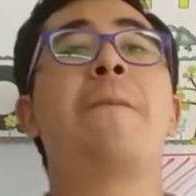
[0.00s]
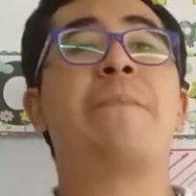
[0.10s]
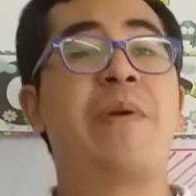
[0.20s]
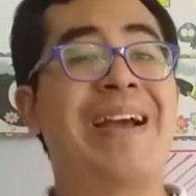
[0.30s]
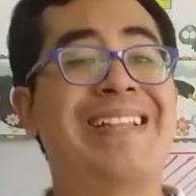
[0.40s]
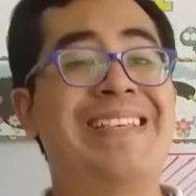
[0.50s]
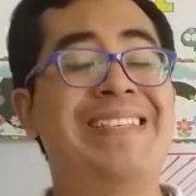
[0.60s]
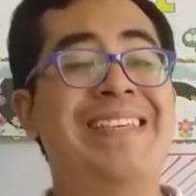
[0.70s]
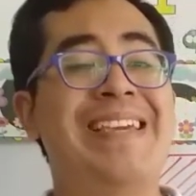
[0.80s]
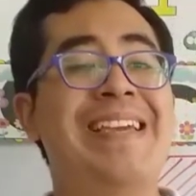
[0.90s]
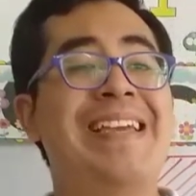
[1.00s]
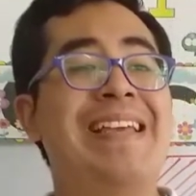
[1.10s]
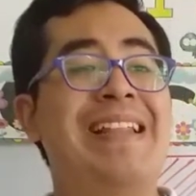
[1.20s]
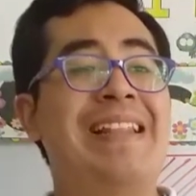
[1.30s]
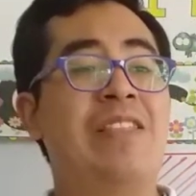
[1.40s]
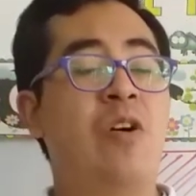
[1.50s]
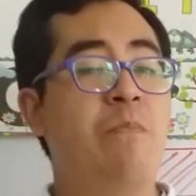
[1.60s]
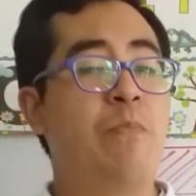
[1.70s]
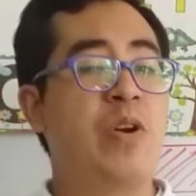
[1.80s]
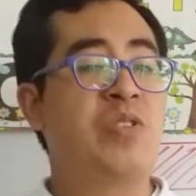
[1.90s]
practicing
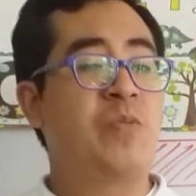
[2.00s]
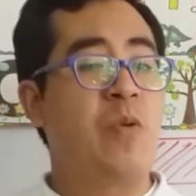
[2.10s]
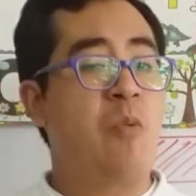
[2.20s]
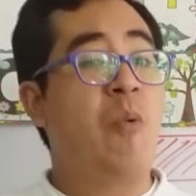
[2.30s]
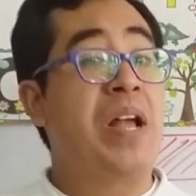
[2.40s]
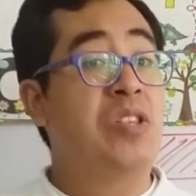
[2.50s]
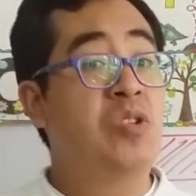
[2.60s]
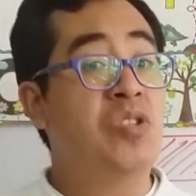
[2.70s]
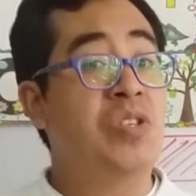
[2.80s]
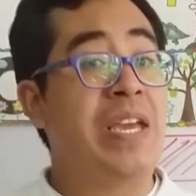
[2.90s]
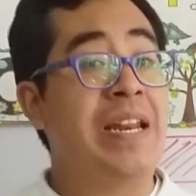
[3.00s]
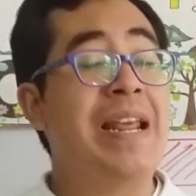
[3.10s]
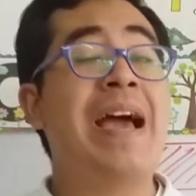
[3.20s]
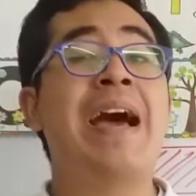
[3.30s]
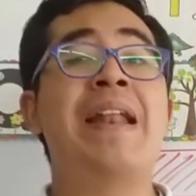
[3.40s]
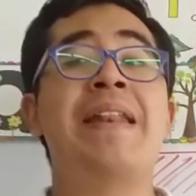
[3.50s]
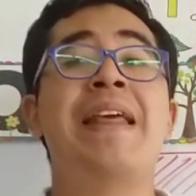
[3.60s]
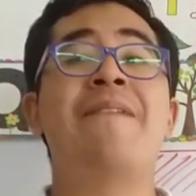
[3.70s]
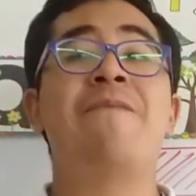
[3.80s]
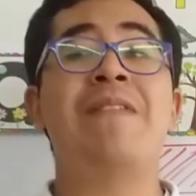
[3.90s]
numbers from 1 to 10 and
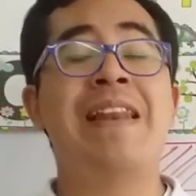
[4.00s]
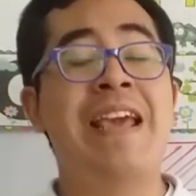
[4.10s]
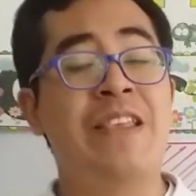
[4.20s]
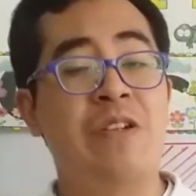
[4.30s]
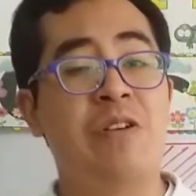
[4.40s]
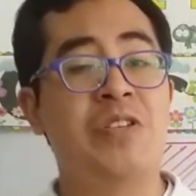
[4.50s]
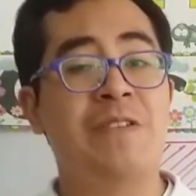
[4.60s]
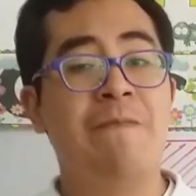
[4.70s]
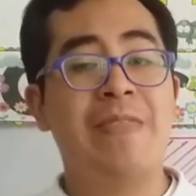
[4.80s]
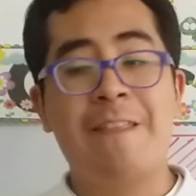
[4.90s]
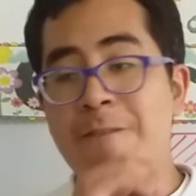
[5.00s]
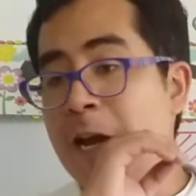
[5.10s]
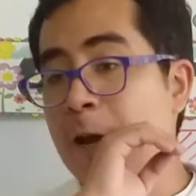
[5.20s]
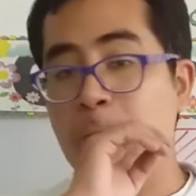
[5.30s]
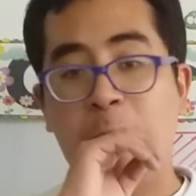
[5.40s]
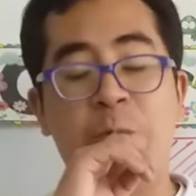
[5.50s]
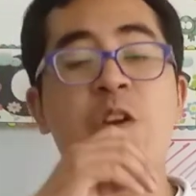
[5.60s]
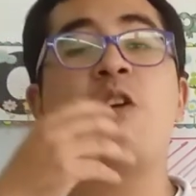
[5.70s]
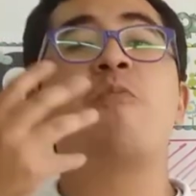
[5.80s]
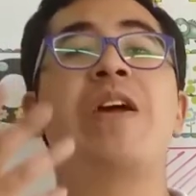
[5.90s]
the letters that
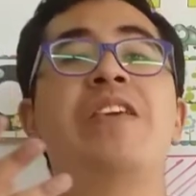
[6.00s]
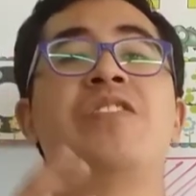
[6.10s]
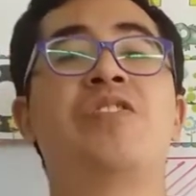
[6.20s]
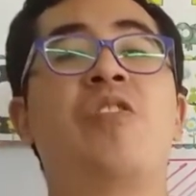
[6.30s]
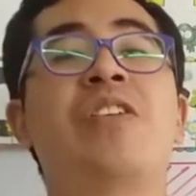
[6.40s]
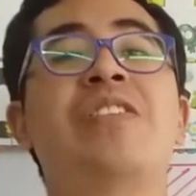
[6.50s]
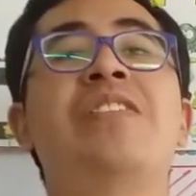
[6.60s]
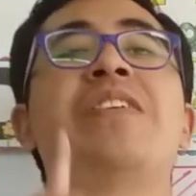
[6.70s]
we already started,